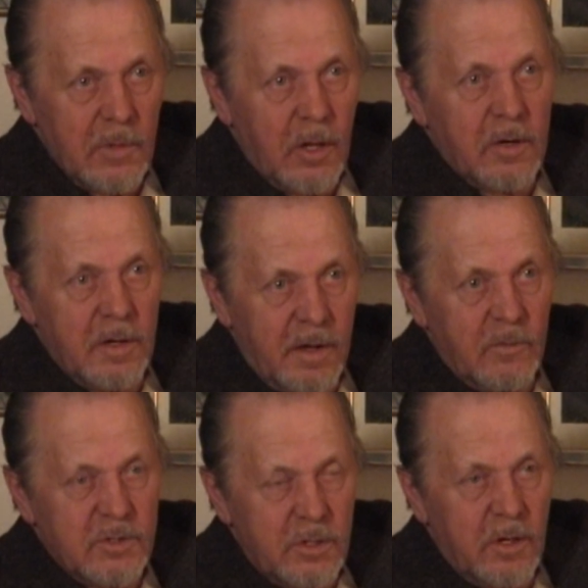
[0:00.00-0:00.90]
Luckily,
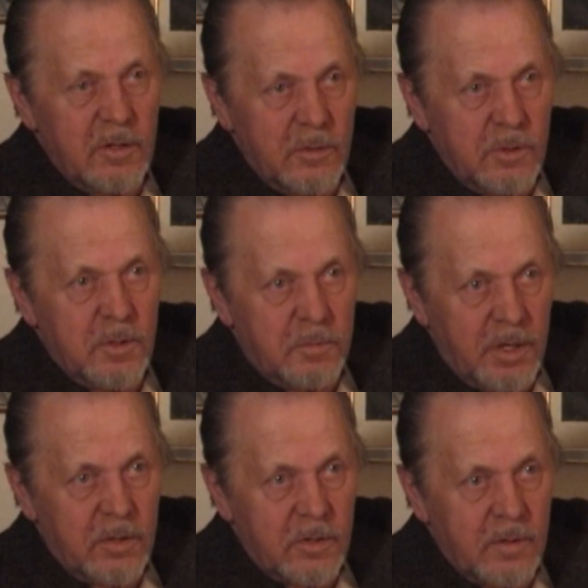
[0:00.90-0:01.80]
it was a non-union
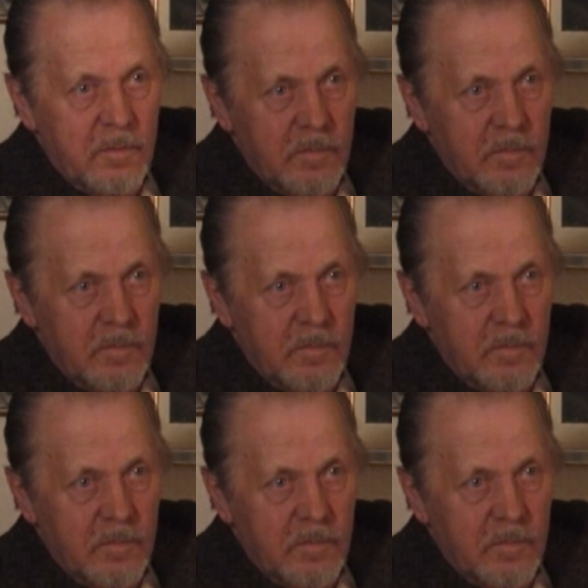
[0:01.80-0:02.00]
picture.